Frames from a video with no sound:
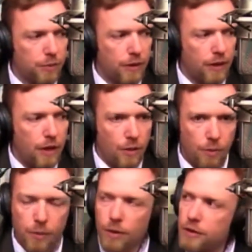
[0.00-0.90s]
but
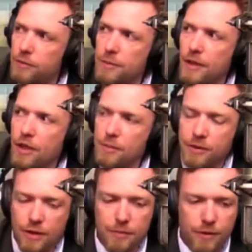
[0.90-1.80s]
we want them to be
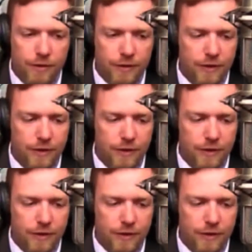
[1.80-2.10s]
100% perfect.